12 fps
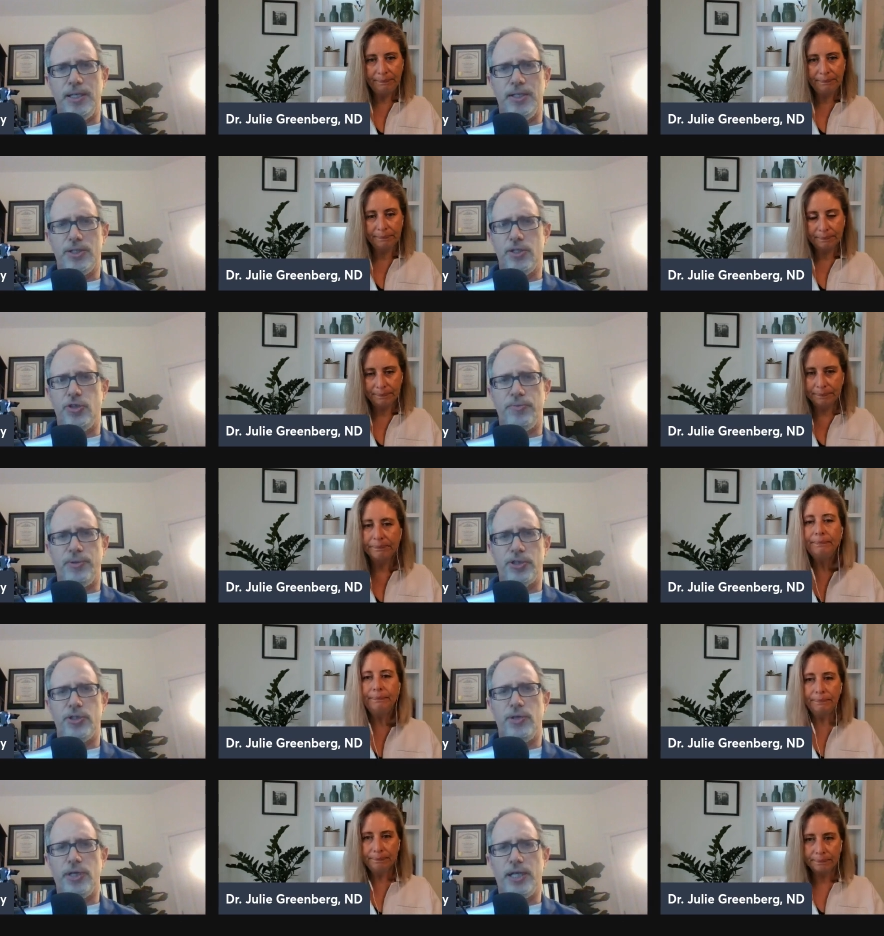Speaker 1: a scoop or
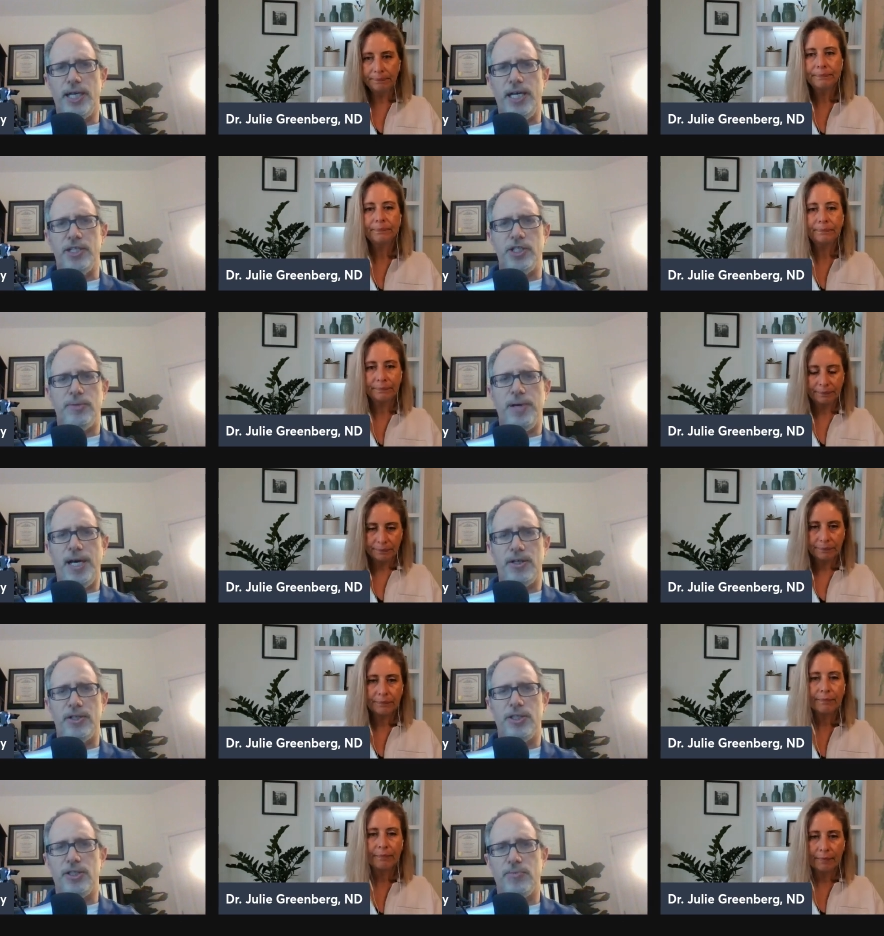two of collagen
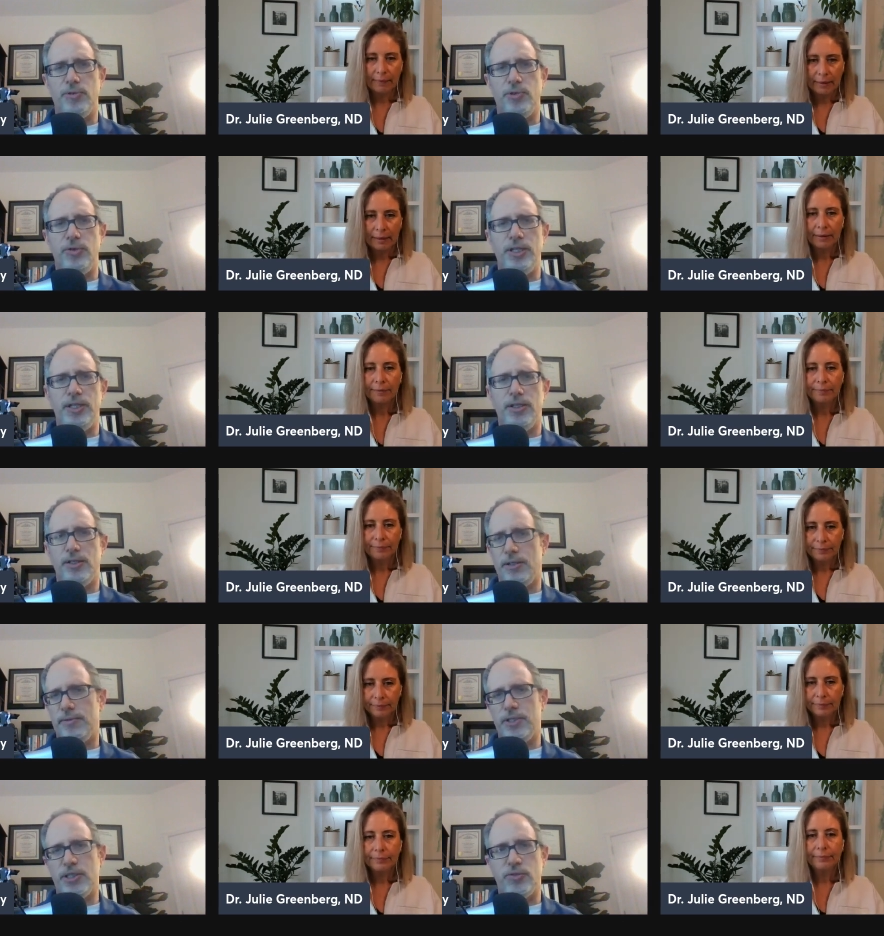powder to a smoothie
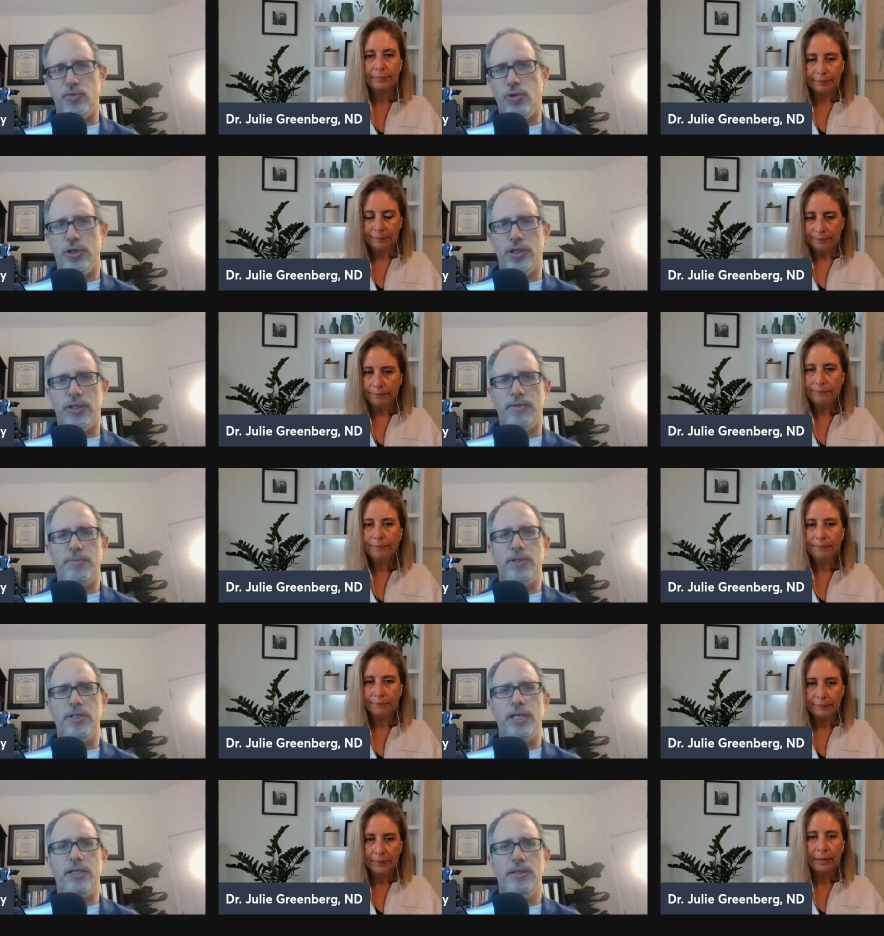or just water
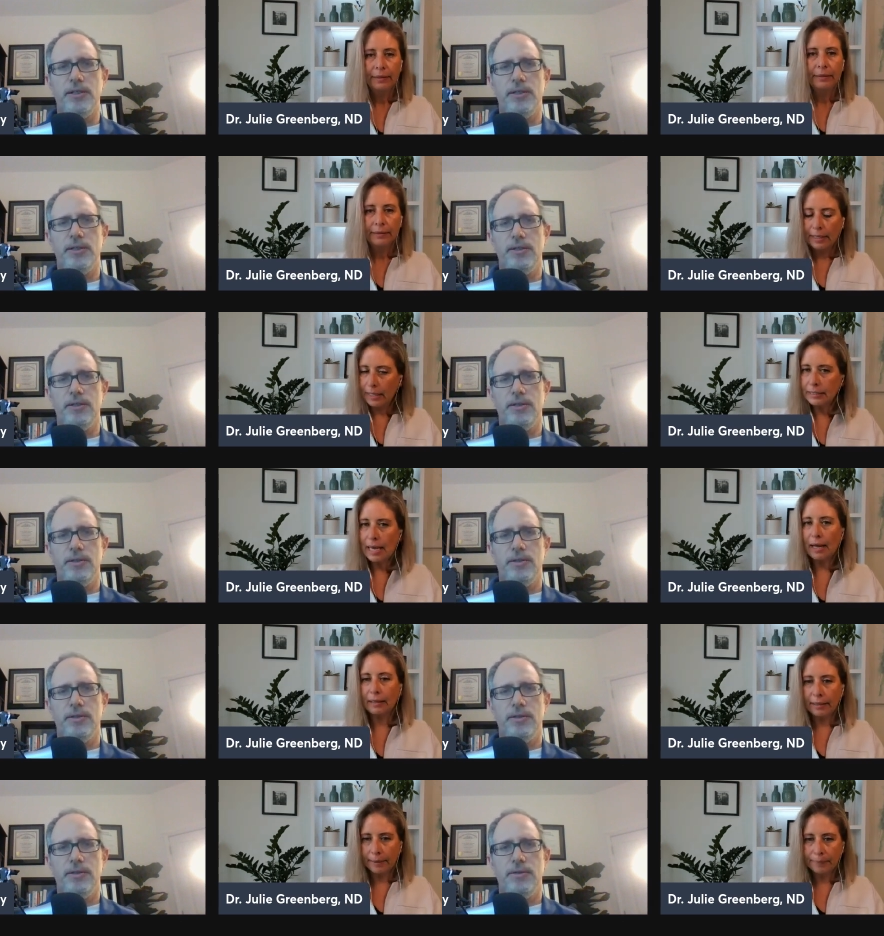per day.
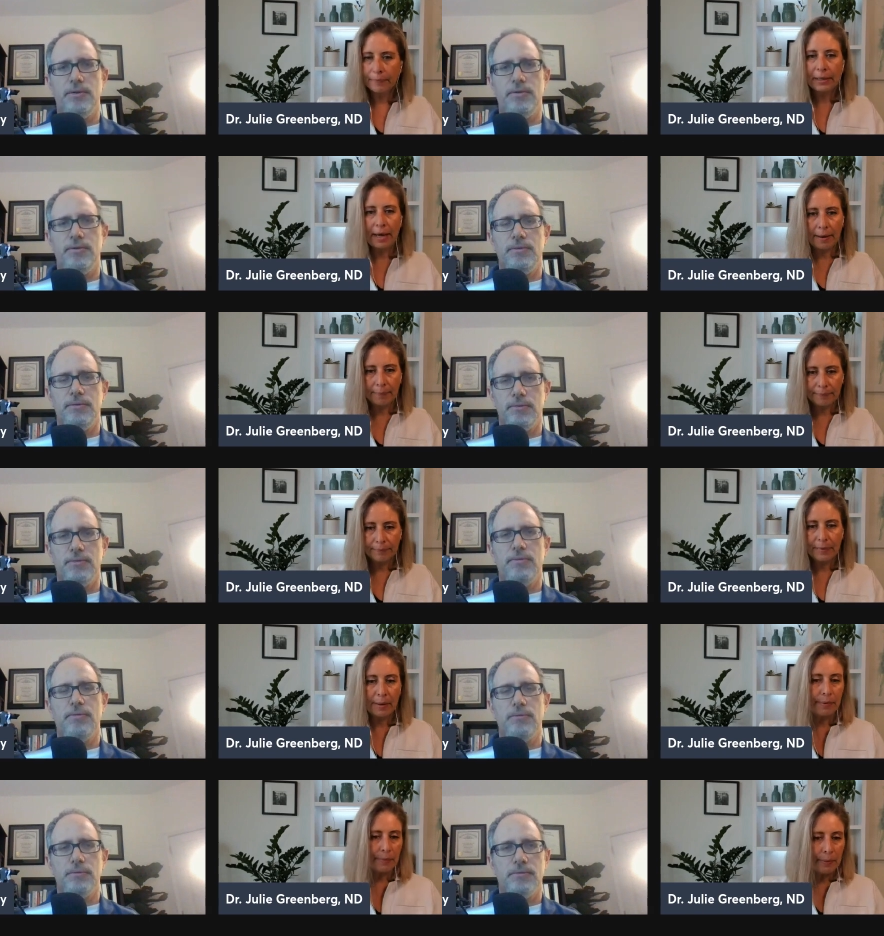
Speaker 2: Exactly. Yeah.
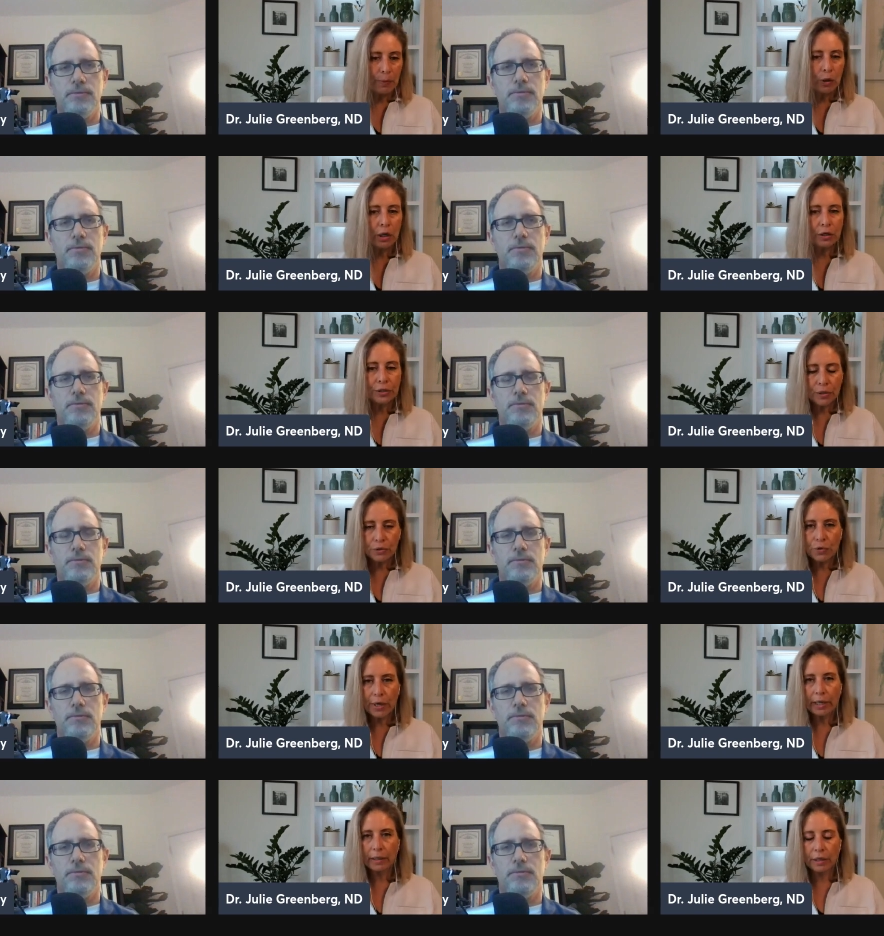I mean, people can also
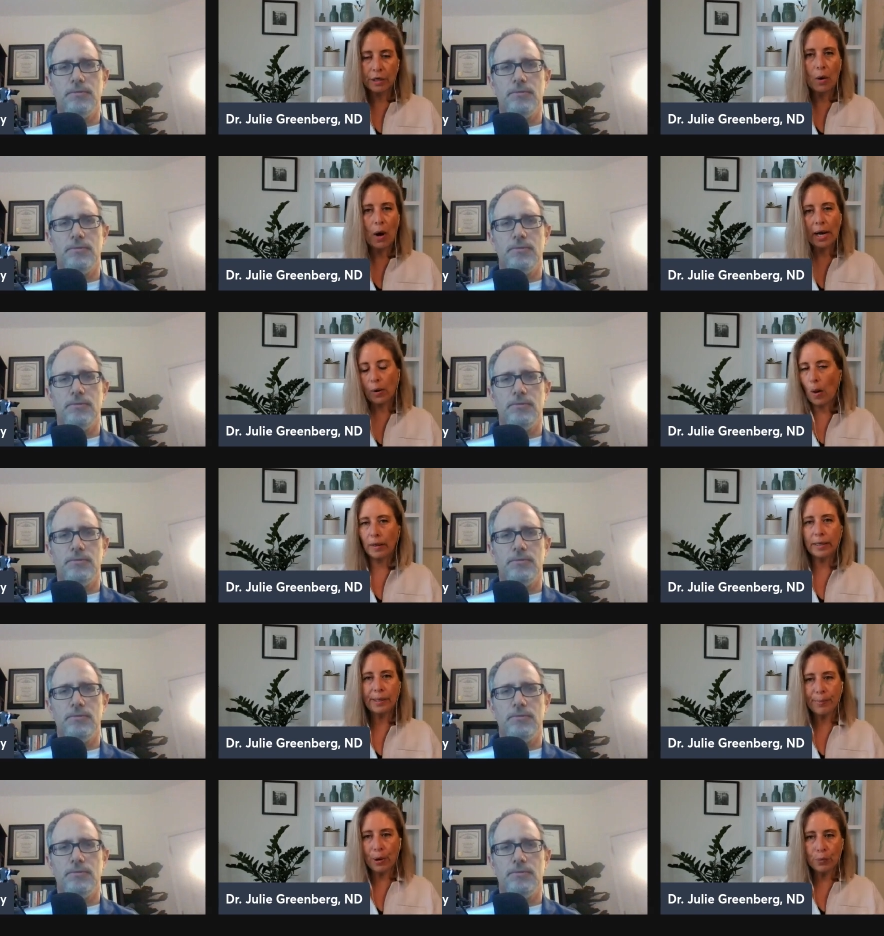drink, you know, high
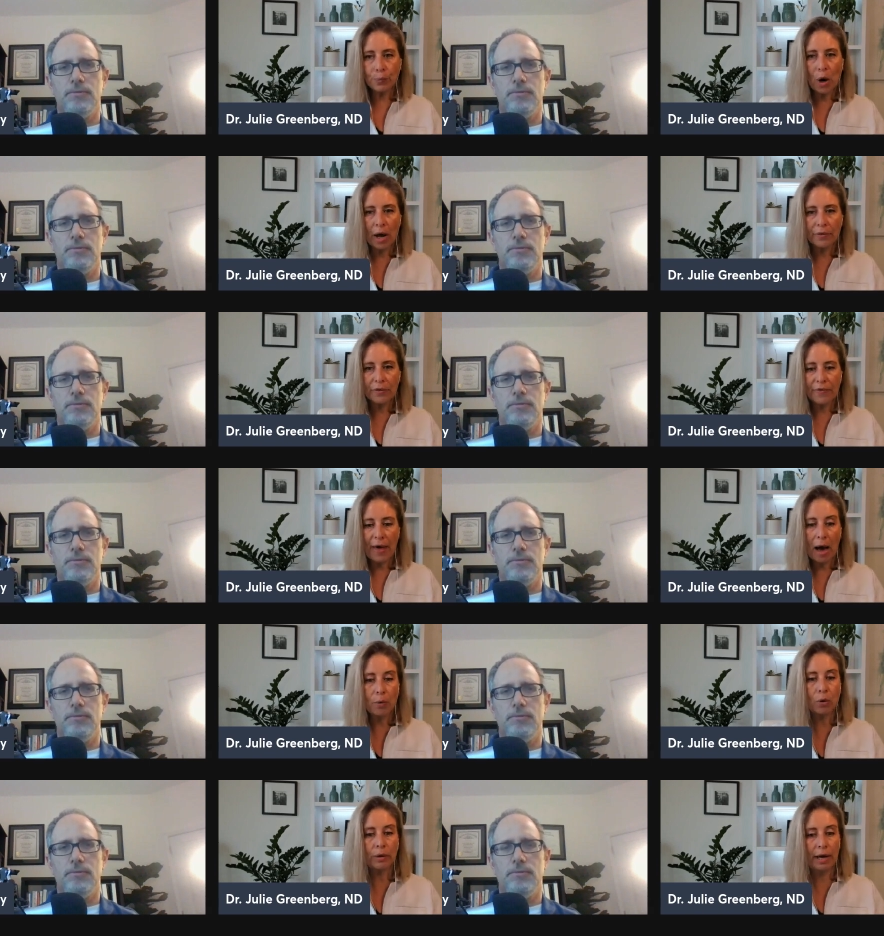quality bone broth, and
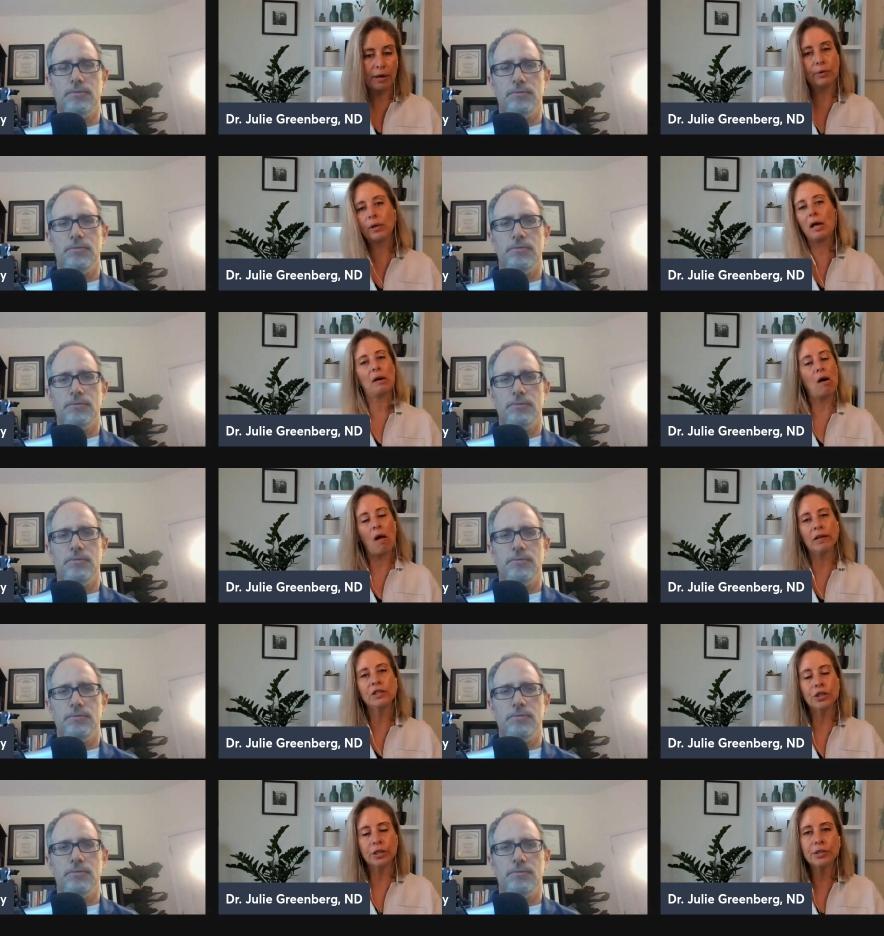that will get you a lot of
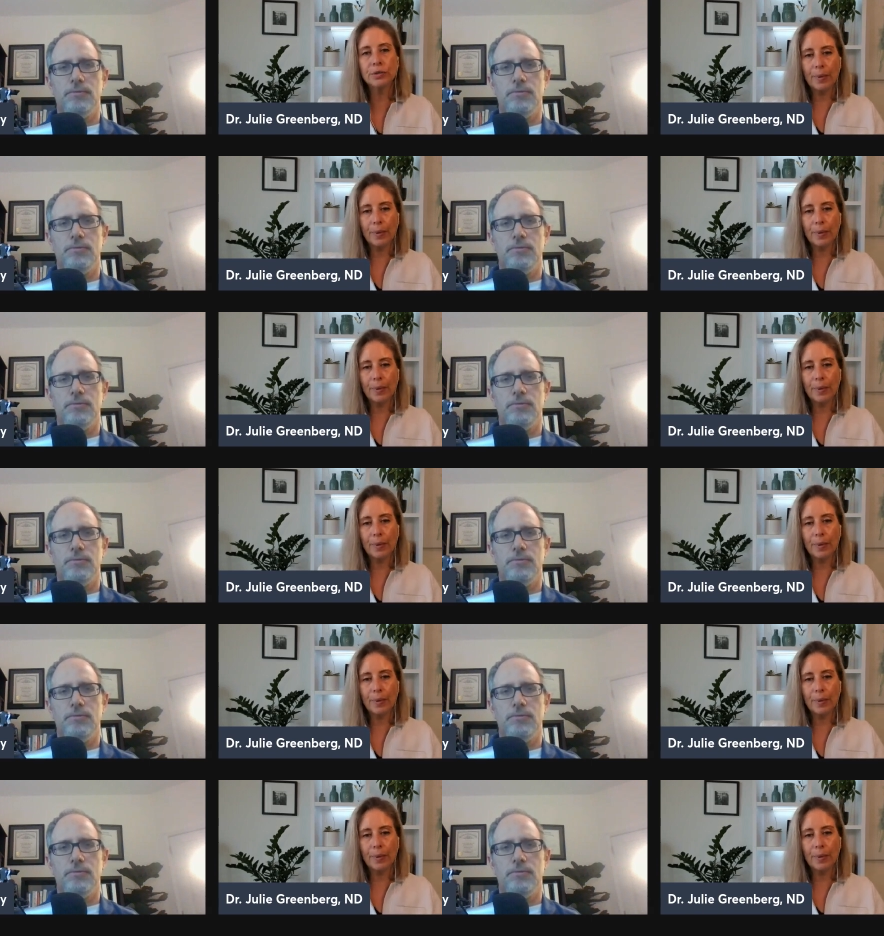collagen as